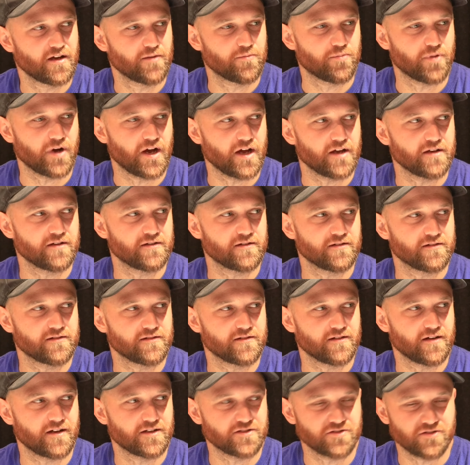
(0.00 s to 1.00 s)
But
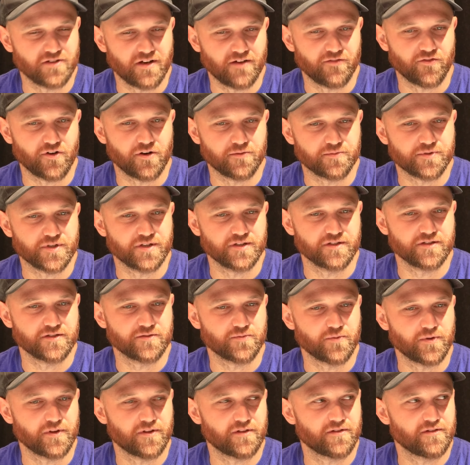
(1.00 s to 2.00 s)
I do have
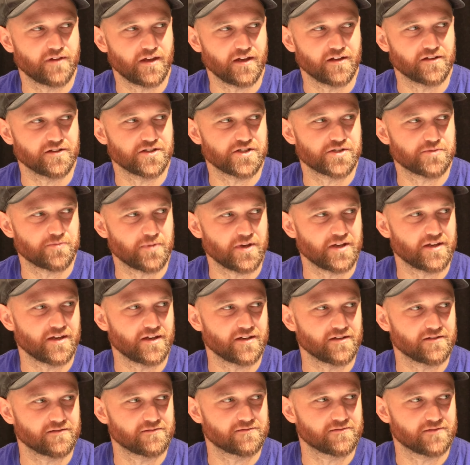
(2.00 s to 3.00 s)
options with English
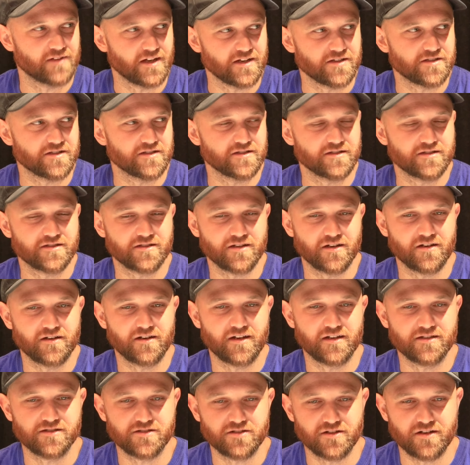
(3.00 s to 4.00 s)
speaking nations. So,
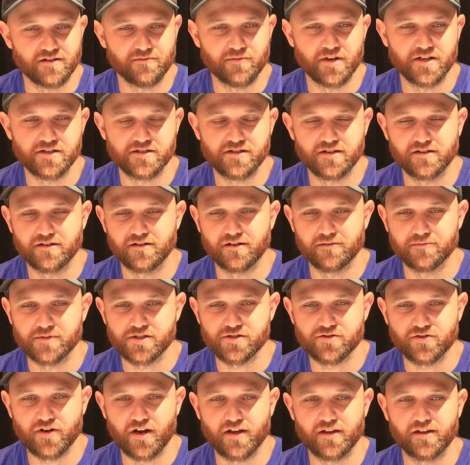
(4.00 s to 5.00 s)
as Johnny mentioned, I'm
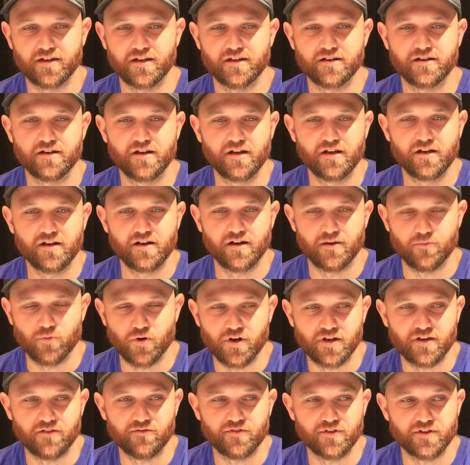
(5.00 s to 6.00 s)
Australian. I'm
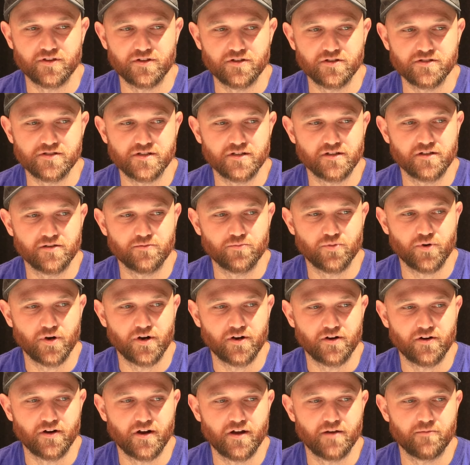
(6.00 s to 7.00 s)
working for the New Zealand
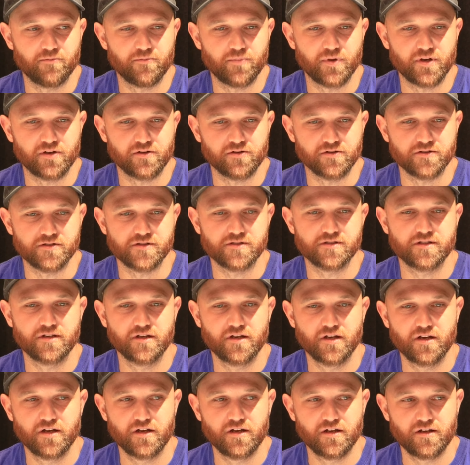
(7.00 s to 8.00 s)
program because
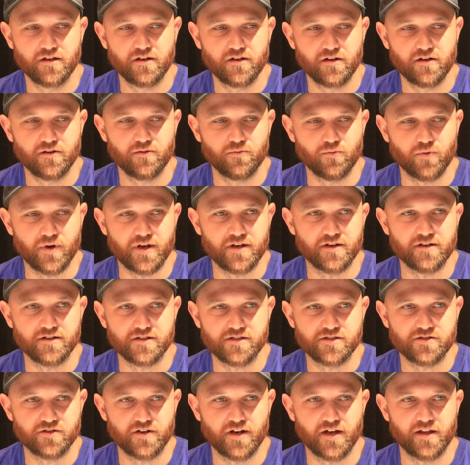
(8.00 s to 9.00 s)
when
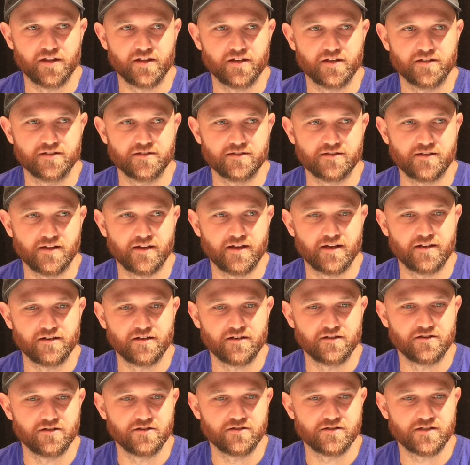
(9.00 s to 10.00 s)
Australians
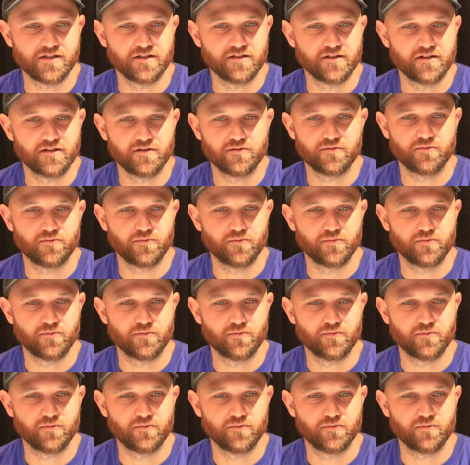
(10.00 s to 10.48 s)
land in New Zealand,